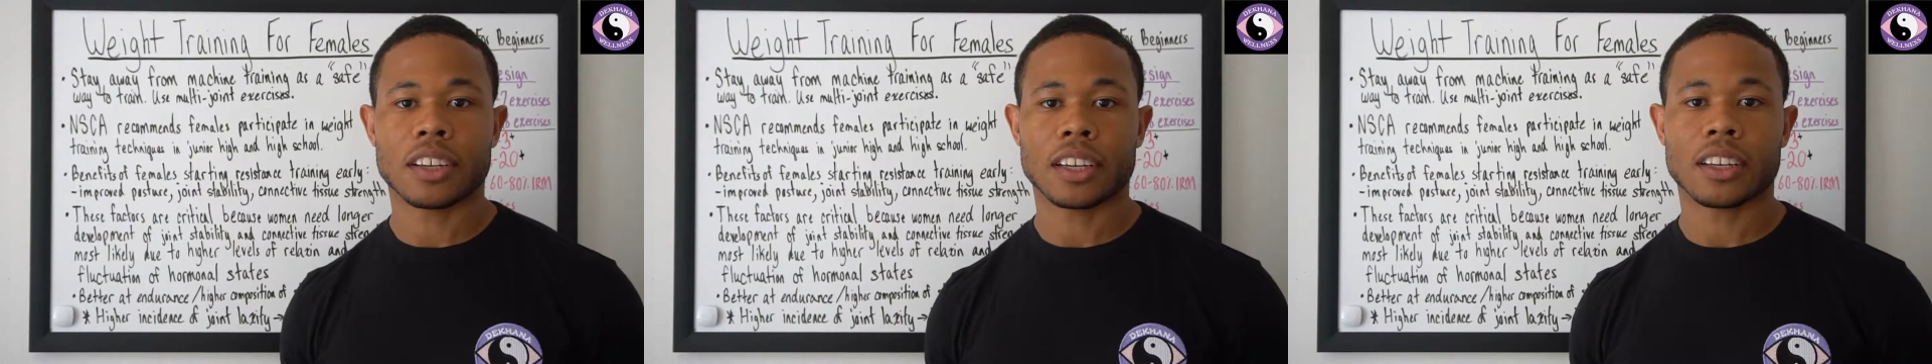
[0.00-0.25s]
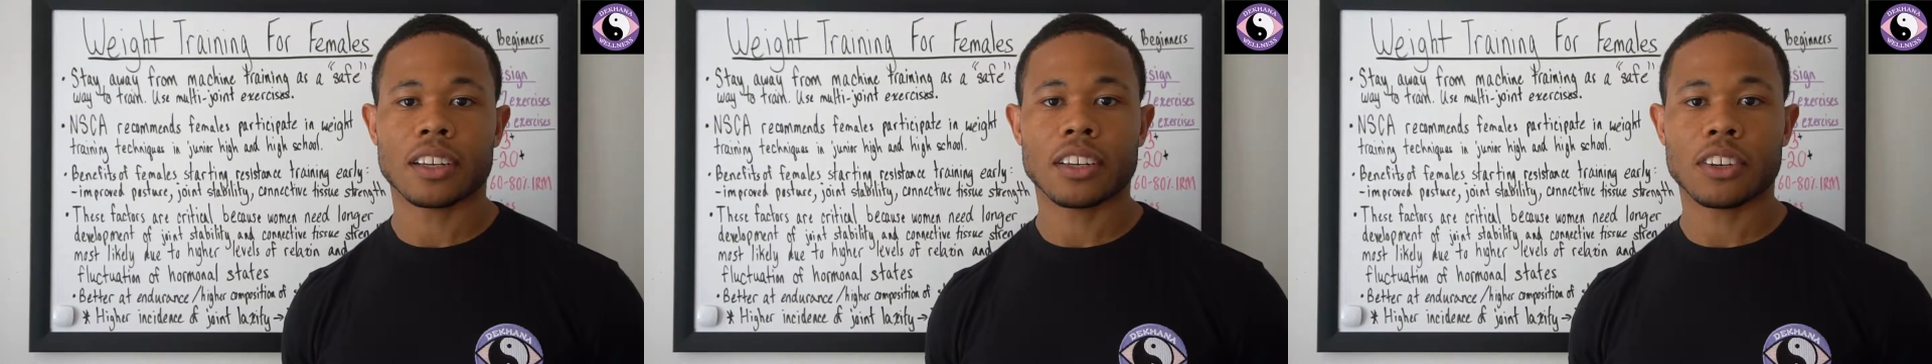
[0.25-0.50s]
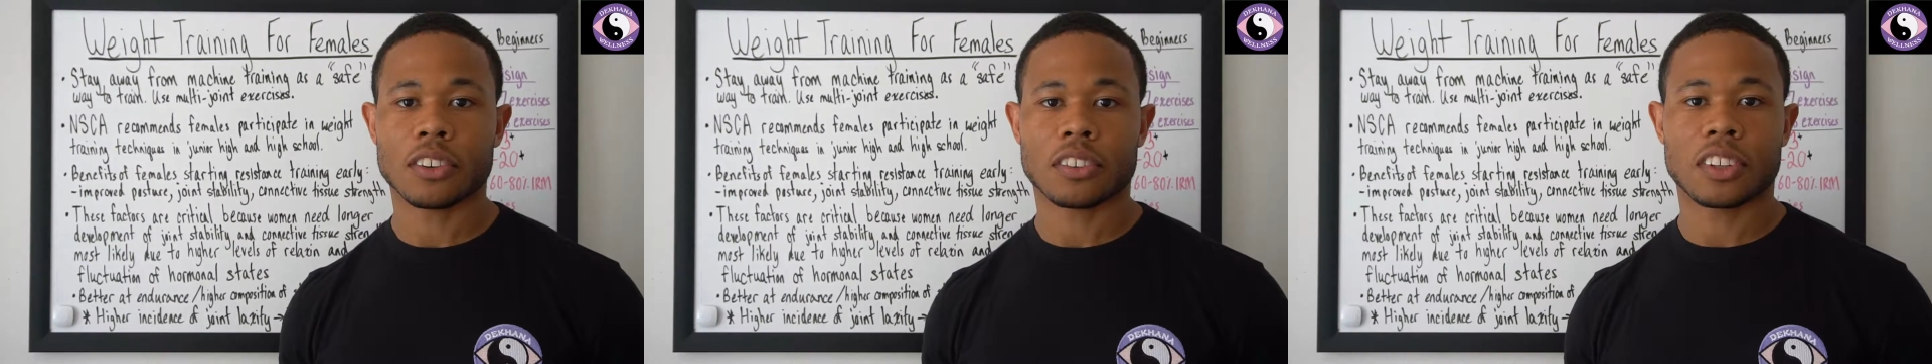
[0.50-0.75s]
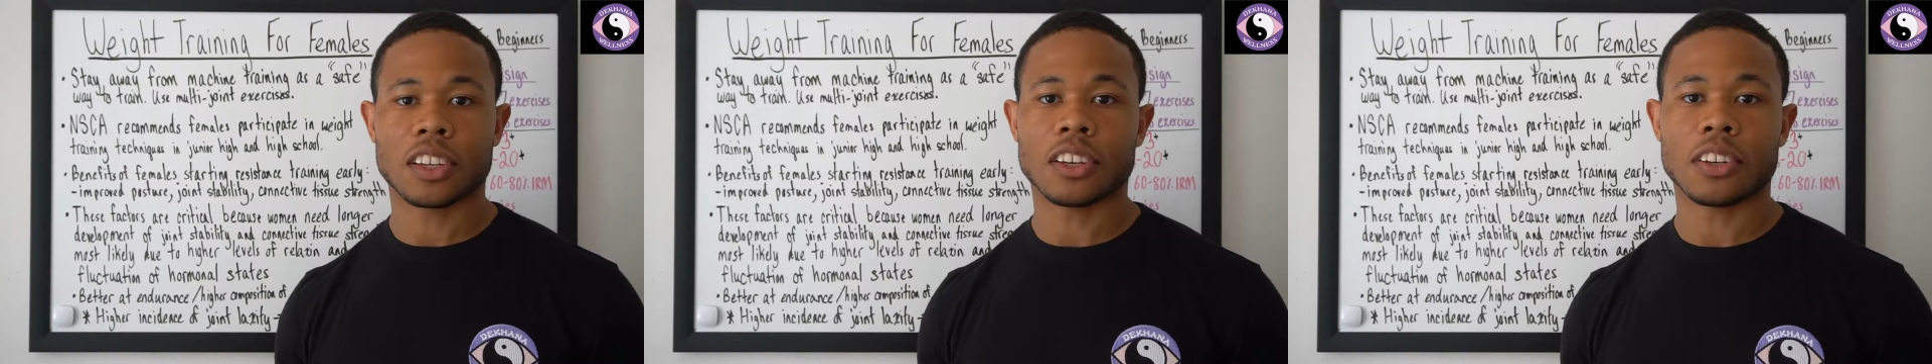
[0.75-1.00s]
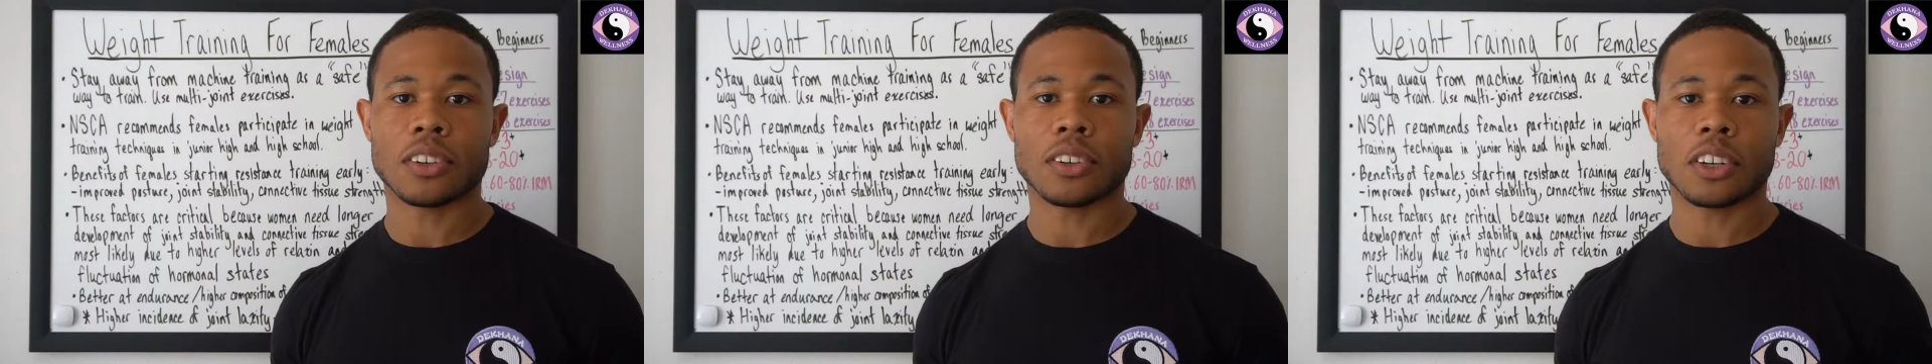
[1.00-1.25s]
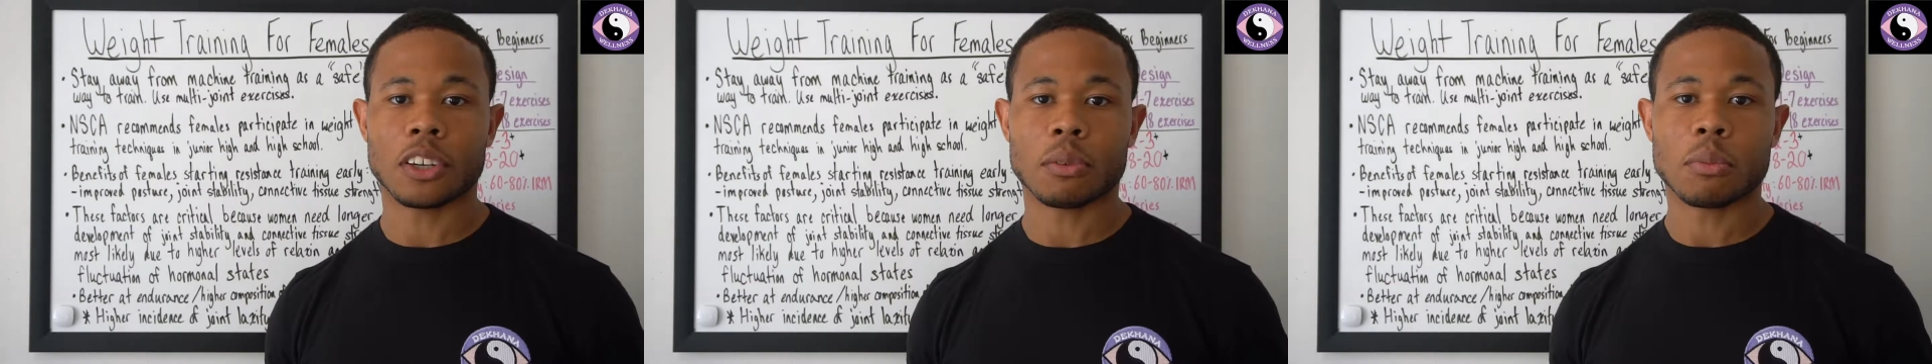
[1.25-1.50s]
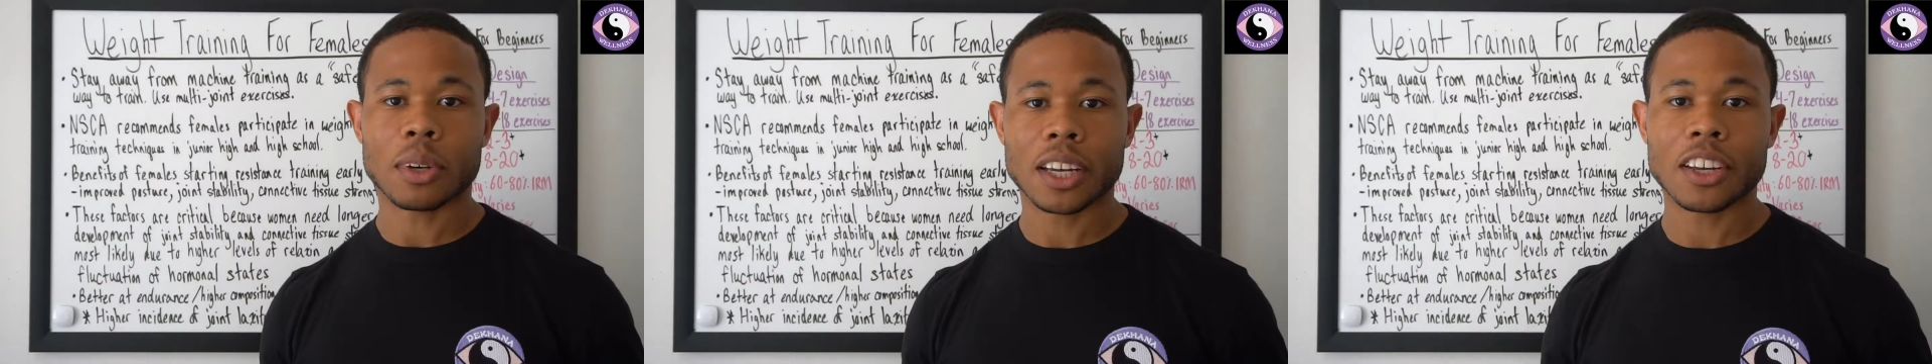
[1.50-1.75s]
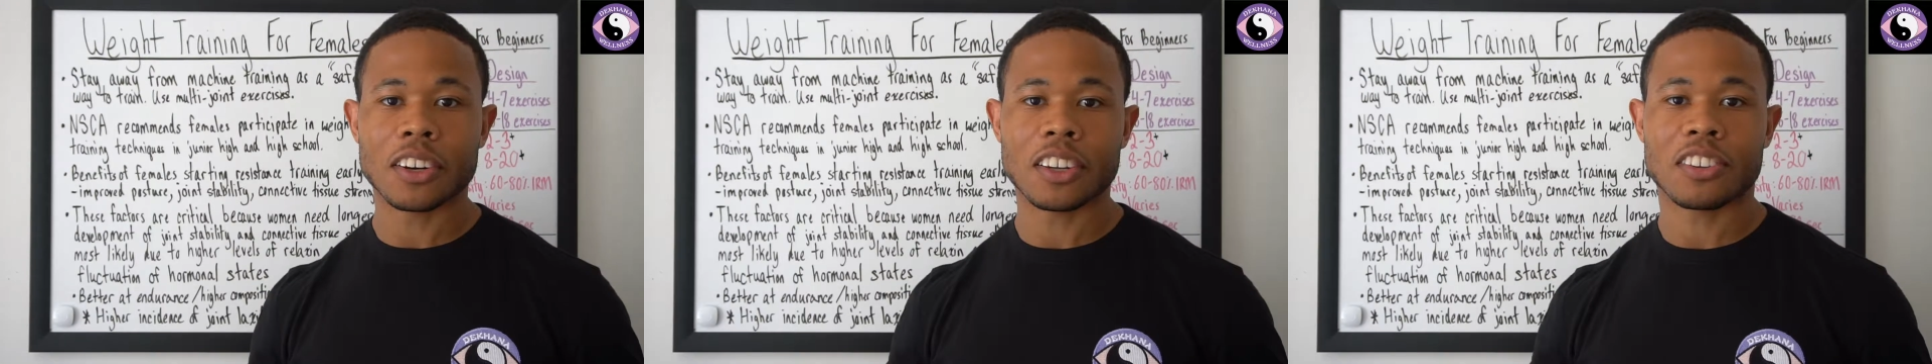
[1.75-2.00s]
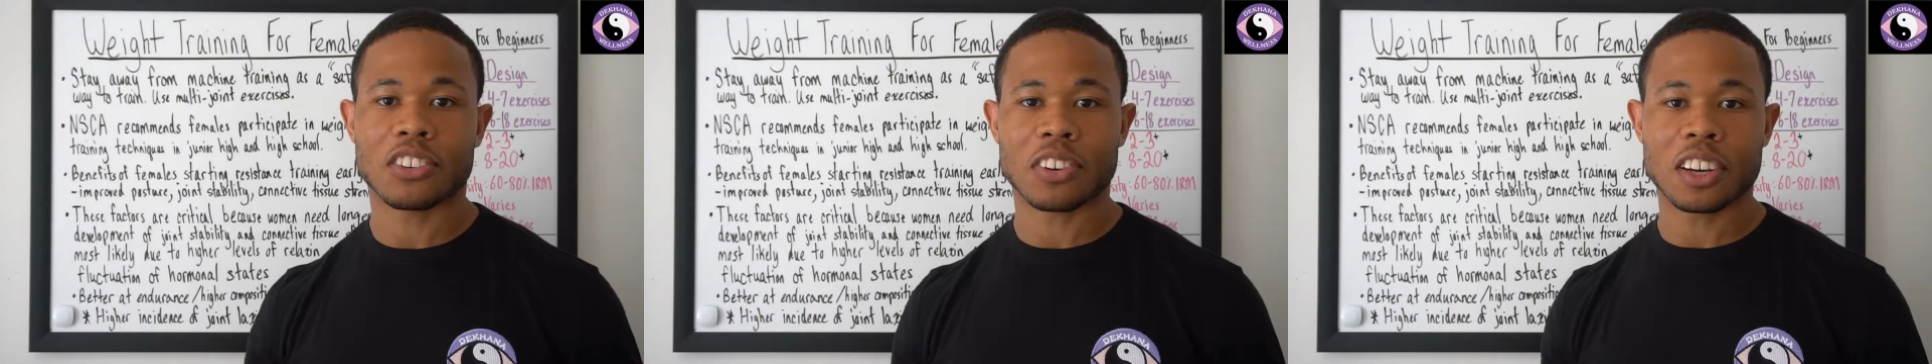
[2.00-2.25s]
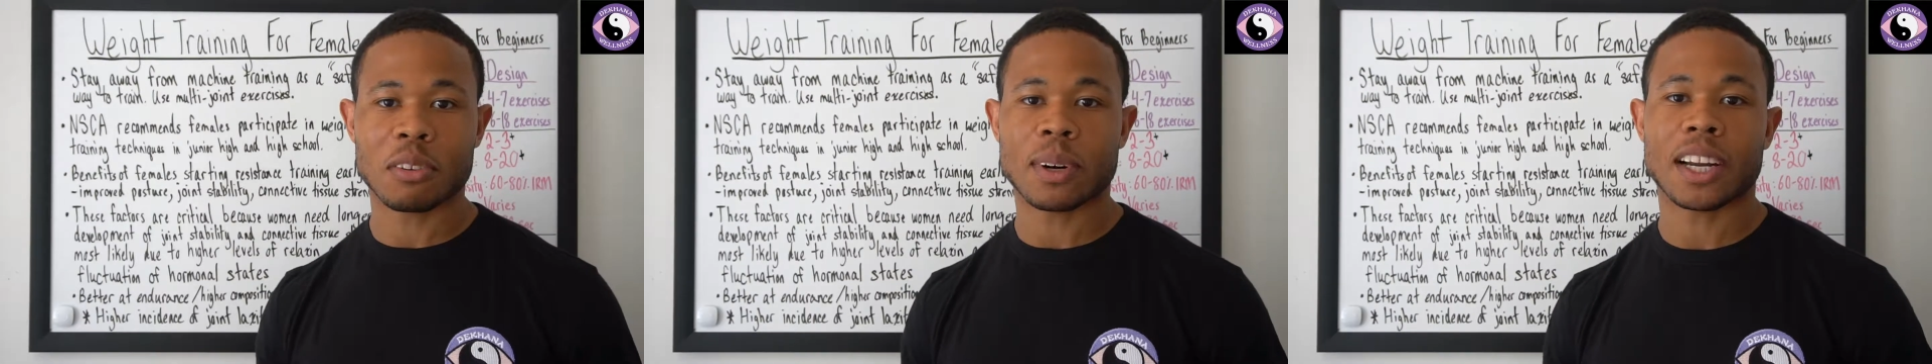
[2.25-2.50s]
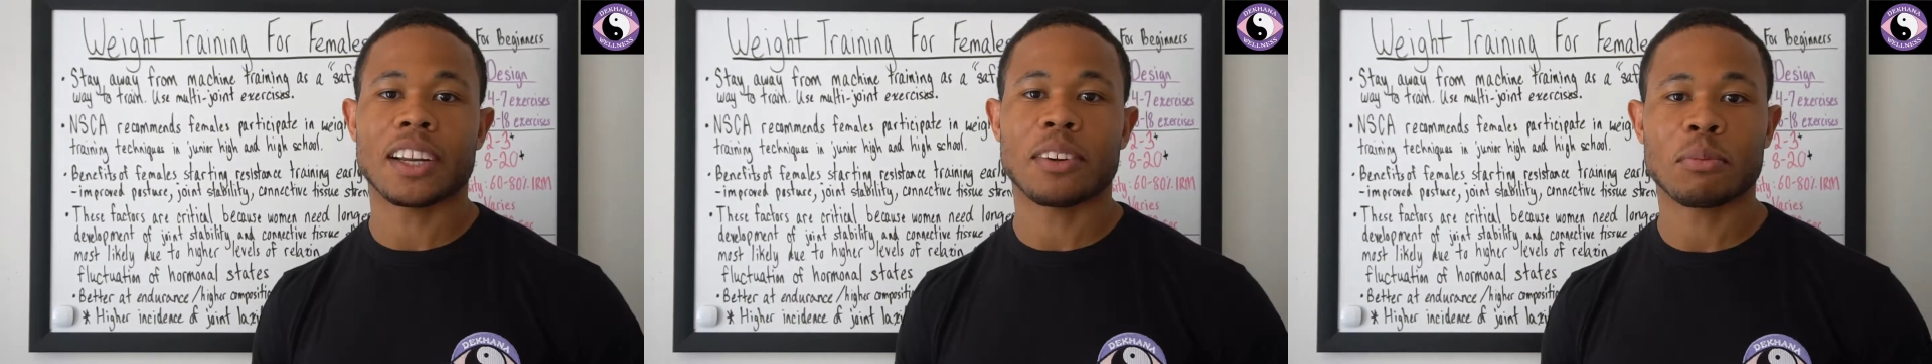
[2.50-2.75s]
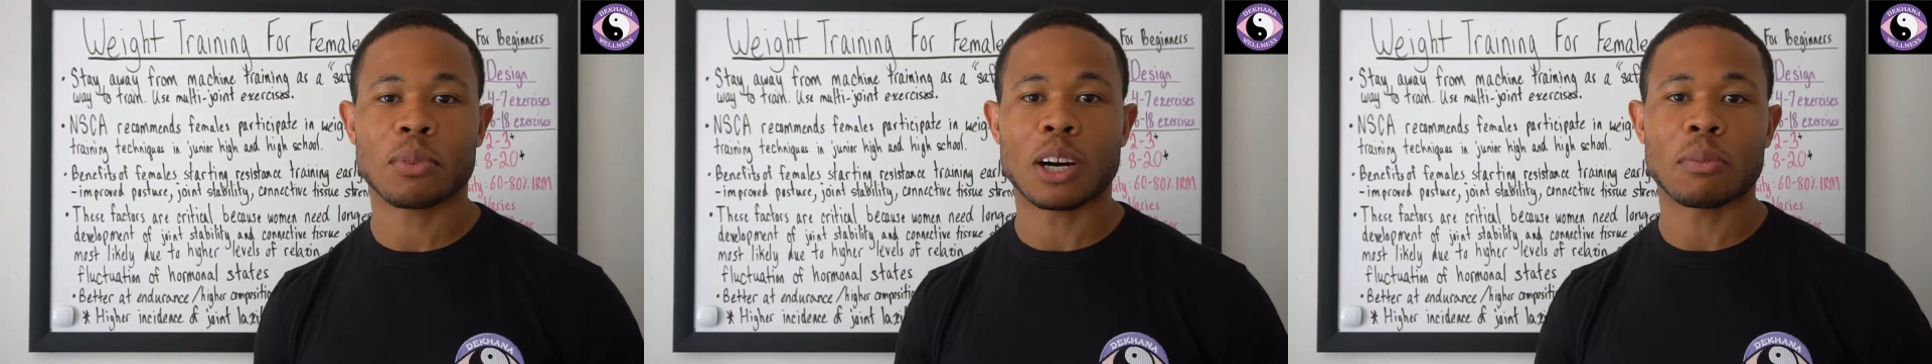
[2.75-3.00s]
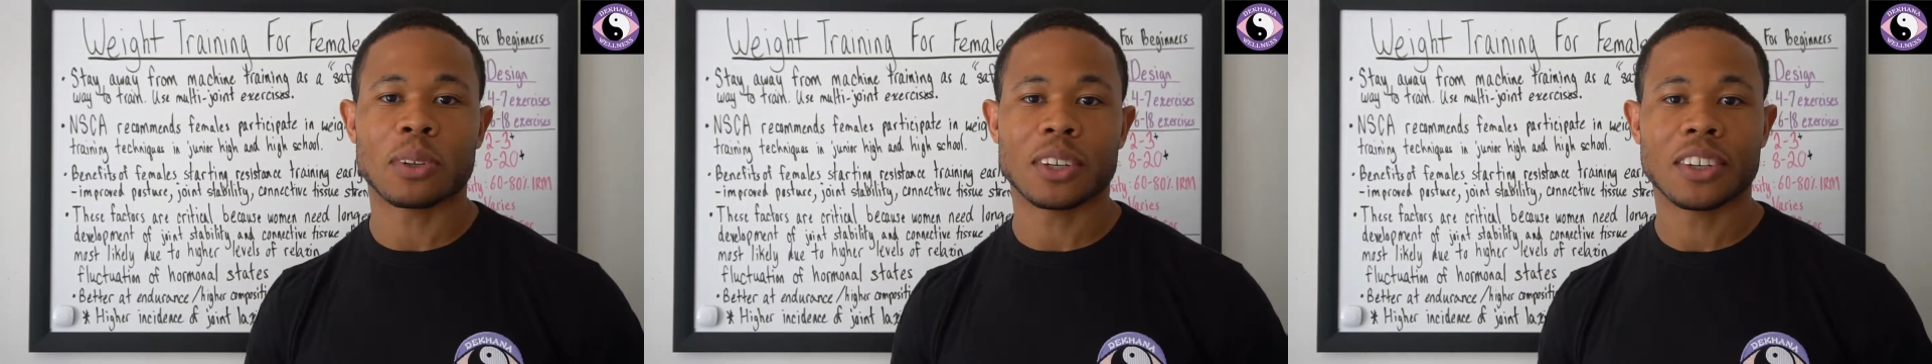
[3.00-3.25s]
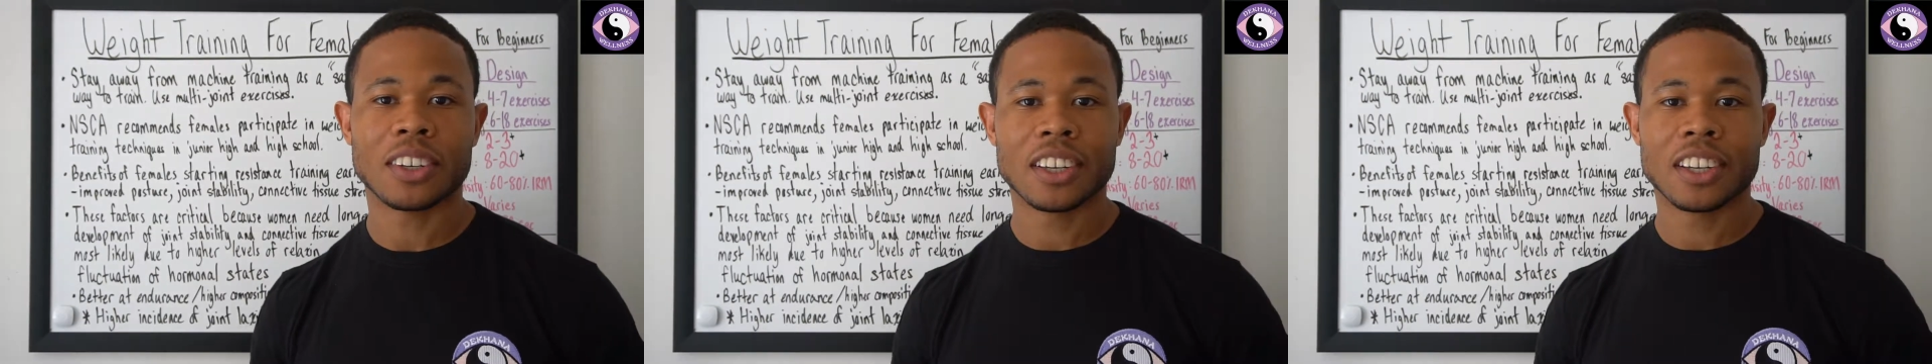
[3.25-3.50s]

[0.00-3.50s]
Like you're still a human being. You need to train your body properly,